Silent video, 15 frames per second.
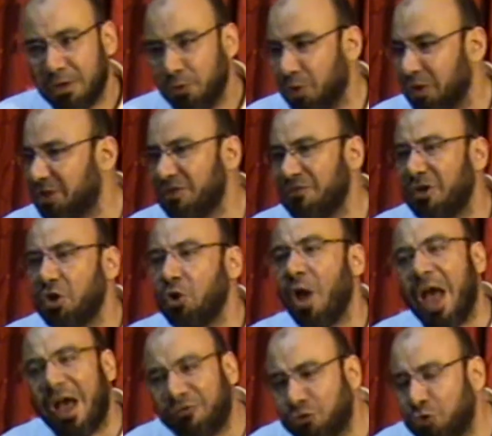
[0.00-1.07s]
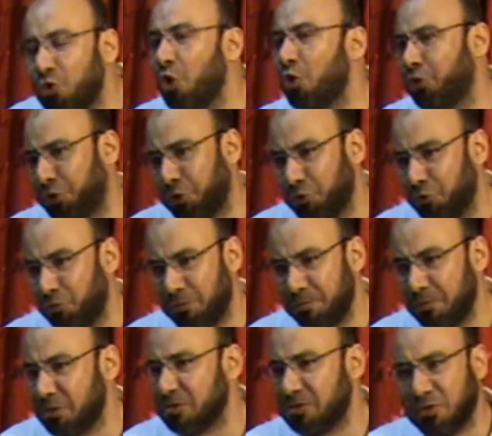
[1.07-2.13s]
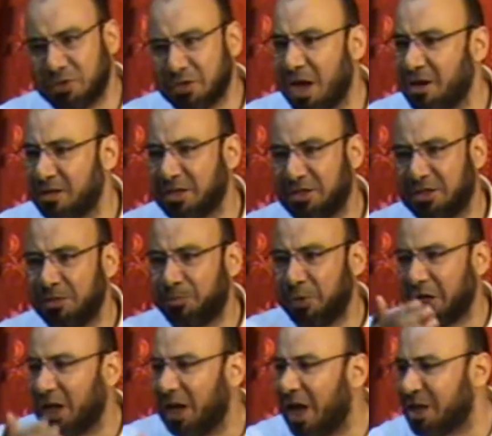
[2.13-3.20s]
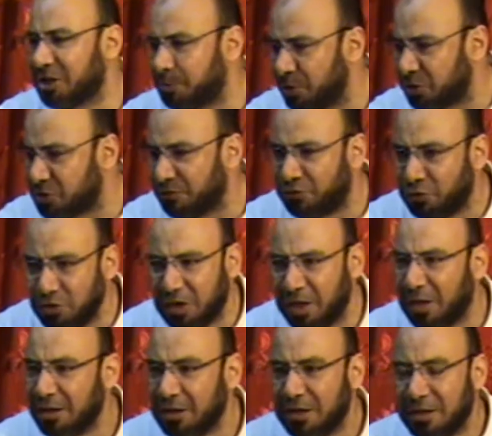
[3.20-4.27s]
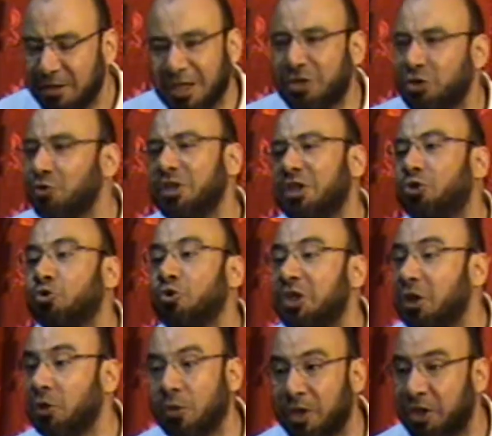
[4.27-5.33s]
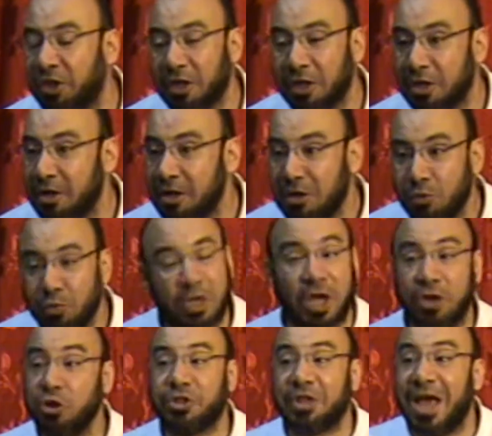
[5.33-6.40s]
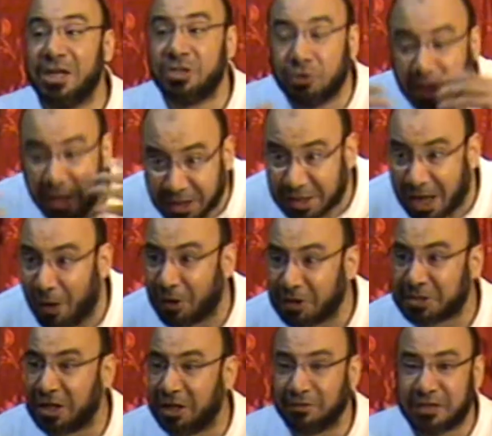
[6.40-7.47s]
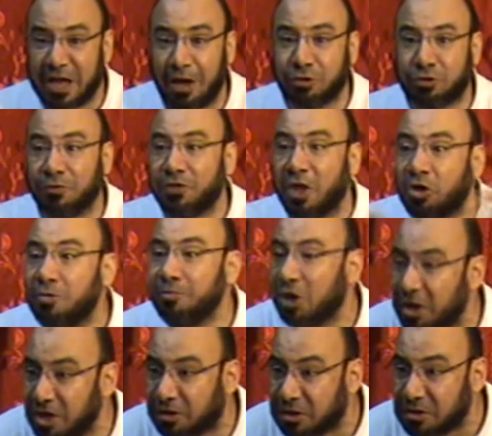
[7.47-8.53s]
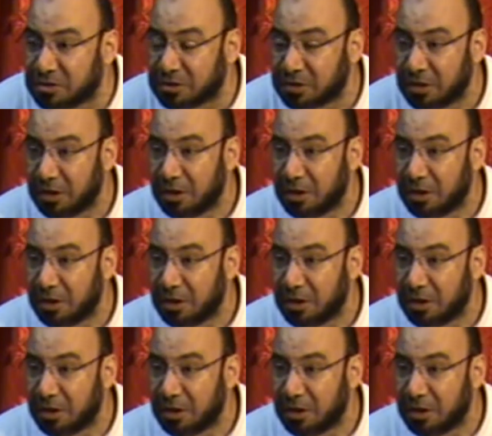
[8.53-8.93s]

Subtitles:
whatever you have to go through, because those are the typical aspects of dunya that you need to deal with. We cannot isolate ourselves out of the communities.